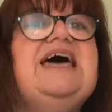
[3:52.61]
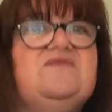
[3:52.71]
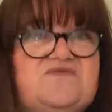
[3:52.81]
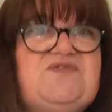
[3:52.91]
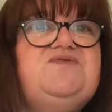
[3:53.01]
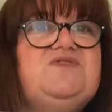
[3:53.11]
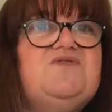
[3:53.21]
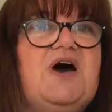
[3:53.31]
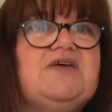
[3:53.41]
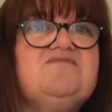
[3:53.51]
and
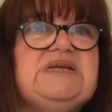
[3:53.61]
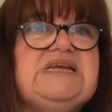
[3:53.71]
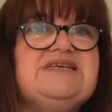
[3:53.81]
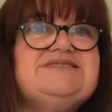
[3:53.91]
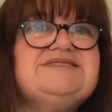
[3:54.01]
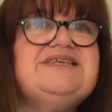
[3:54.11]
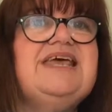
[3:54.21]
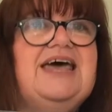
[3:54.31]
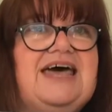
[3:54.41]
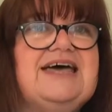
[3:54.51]
55 minutes
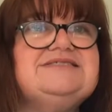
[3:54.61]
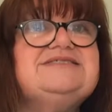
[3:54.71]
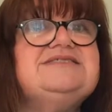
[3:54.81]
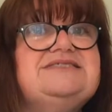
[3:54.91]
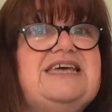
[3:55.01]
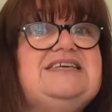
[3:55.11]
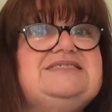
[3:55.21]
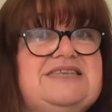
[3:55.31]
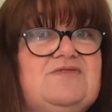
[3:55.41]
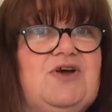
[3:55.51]
at day
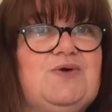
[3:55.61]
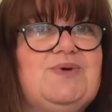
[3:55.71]
0.